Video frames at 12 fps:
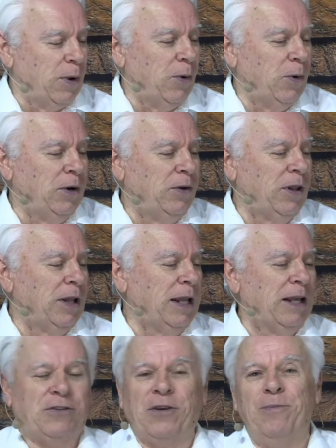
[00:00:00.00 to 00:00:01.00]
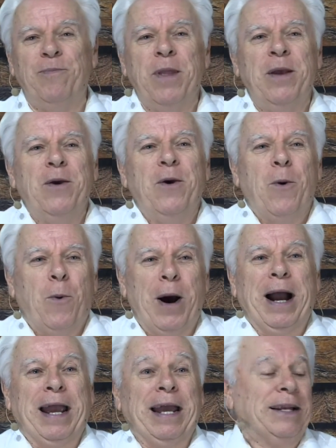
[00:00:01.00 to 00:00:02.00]
we go into the lesson
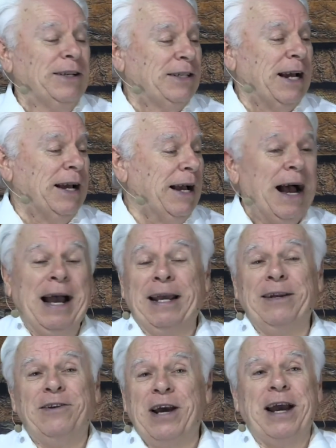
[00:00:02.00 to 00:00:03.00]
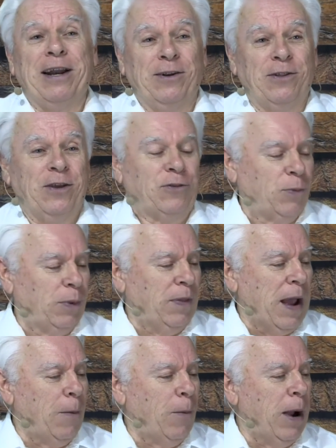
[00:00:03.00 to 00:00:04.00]
why I entitled this one
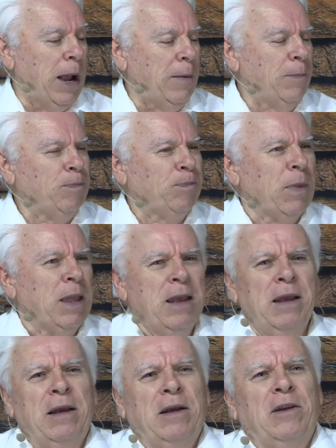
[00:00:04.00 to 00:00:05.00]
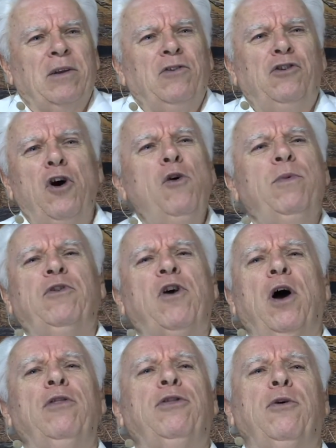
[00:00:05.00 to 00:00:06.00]
that way. Job has
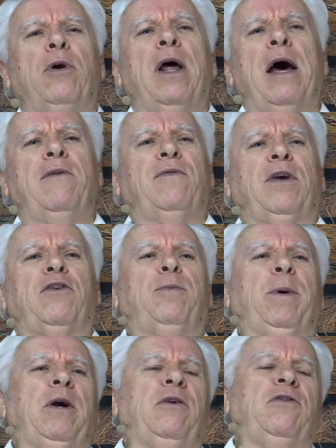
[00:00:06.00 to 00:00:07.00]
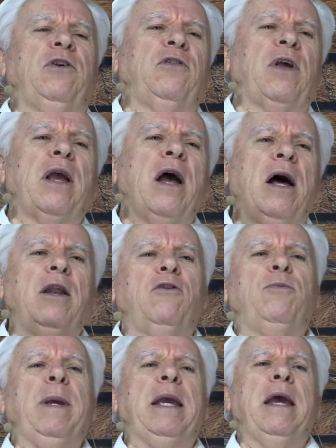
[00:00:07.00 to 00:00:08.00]
gone through a lot of experiences, and God
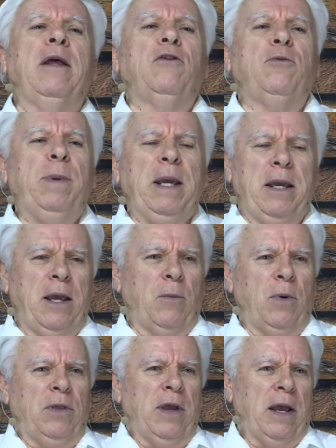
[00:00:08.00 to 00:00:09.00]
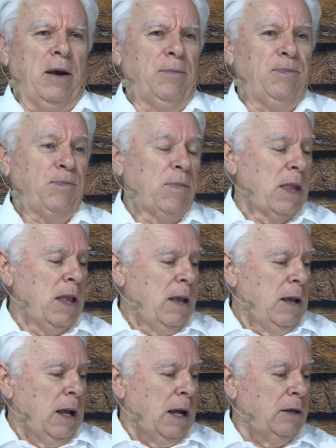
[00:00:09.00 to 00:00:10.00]
has began speaking with him.
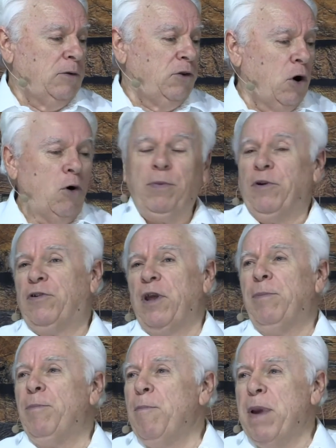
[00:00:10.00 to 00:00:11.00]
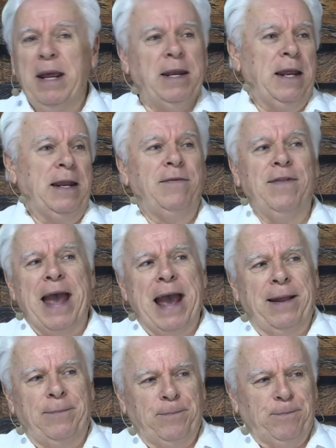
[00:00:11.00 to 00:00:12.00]
And Job has admitted
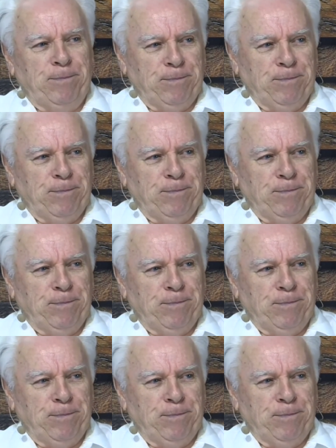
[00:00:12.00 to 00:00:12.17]
that